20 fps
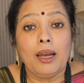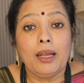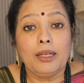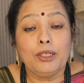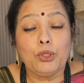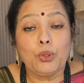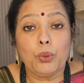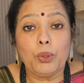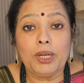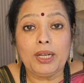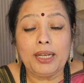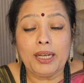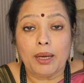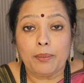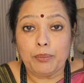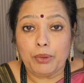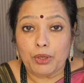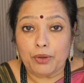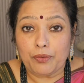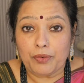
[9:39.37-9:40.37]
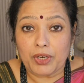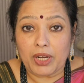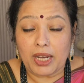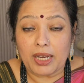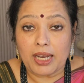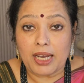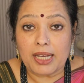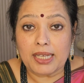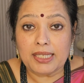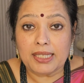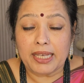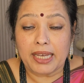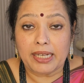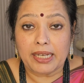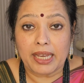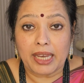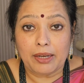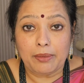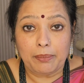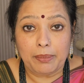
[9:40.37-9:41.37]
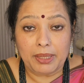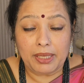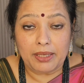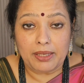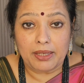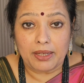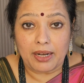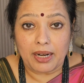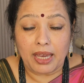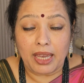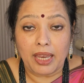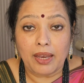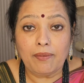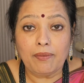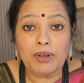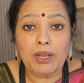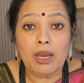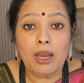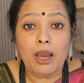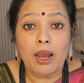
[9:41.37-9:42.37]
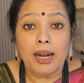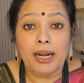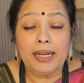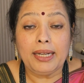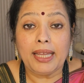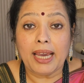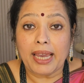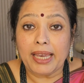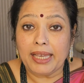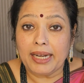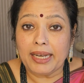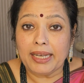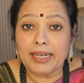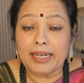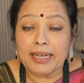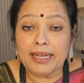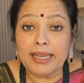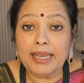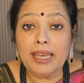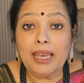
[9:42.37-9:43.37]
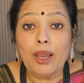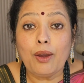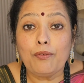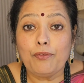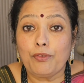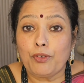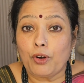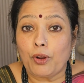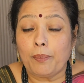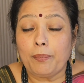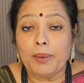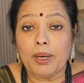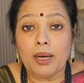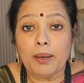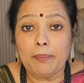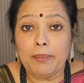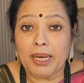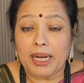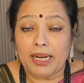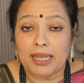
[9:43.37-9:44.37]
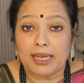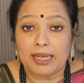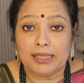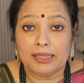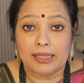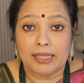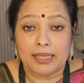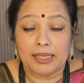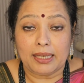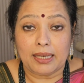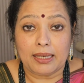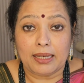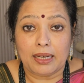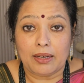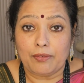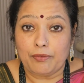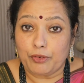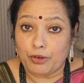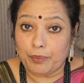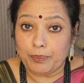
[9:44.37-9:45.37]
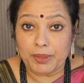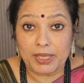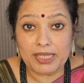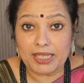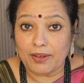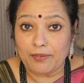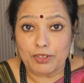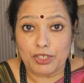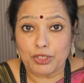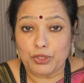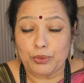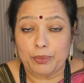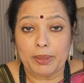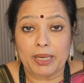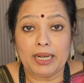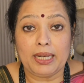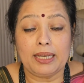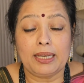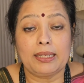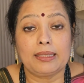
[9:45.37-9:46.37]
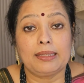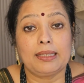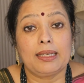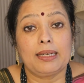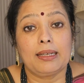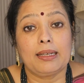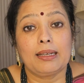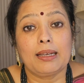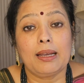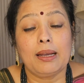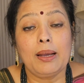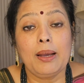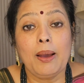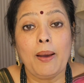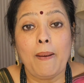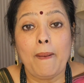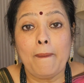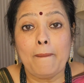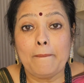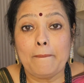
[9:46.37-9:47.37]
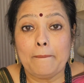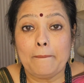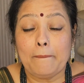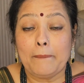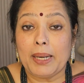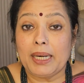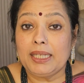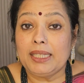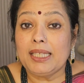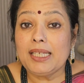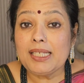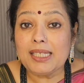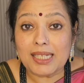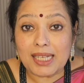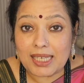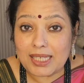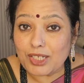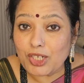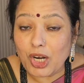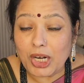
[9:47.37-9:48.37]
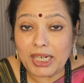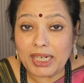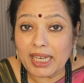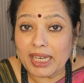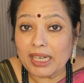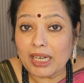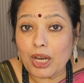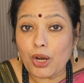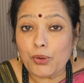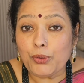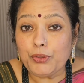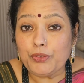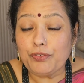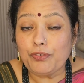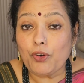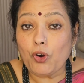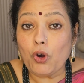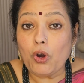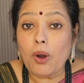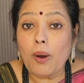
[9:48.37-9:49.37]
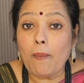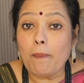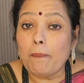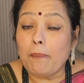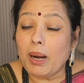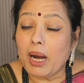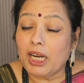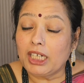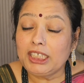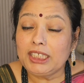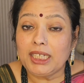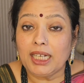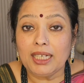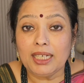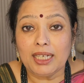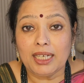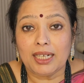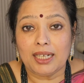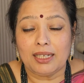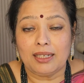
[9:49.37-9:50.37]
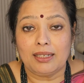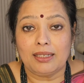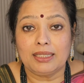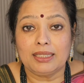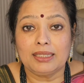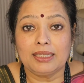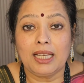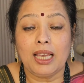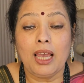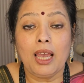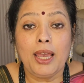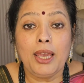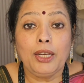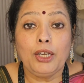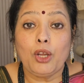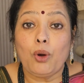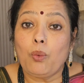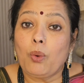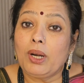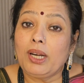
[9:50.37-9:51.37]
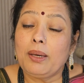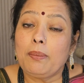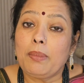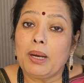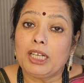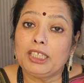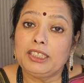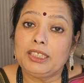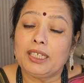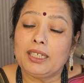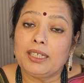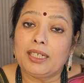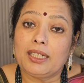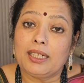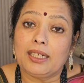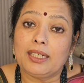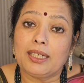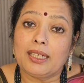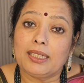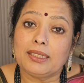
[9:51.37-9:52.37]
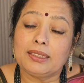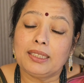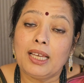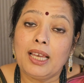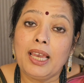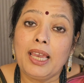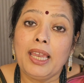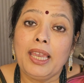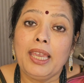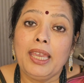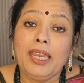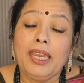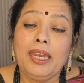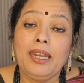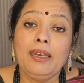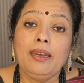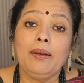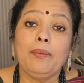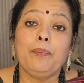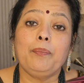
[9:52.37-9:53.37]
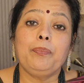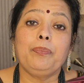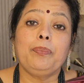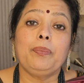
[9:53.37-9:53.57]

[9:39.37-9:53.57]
total number of ragas that can be derived directly from a Melakarta raga, from the 72 Melakarta raga. But this does not account for Bhashanga ragas. Now, what are Bhashanga ragas? In